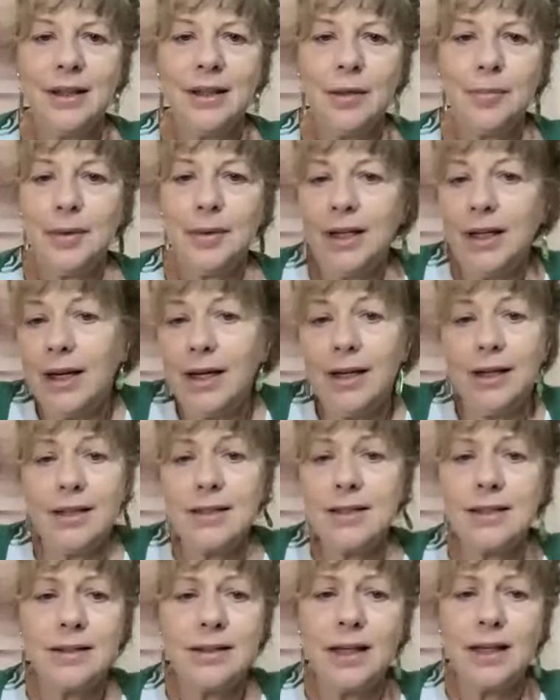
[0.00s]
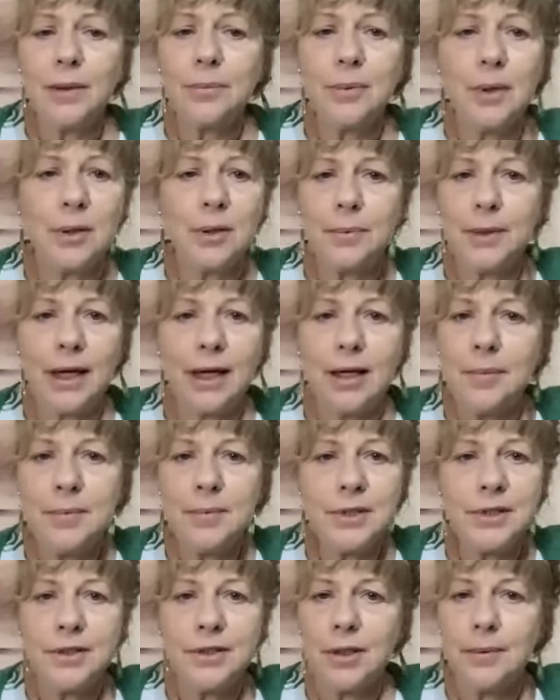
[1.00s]
I mean, hey, isn't that what we aim
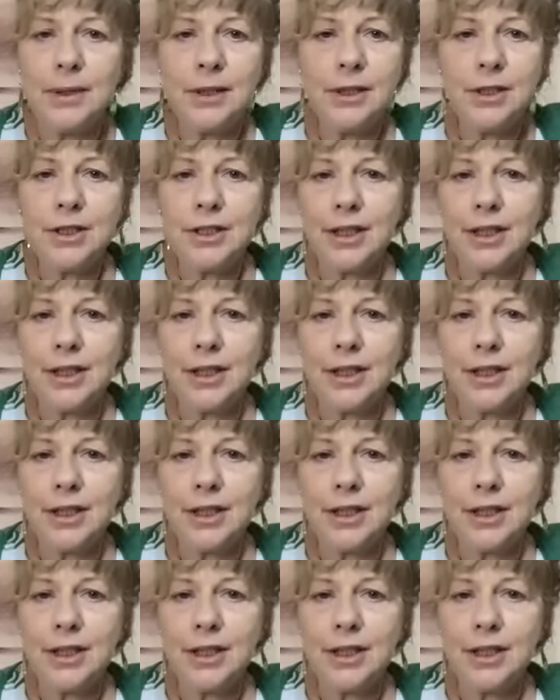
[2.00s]
to do in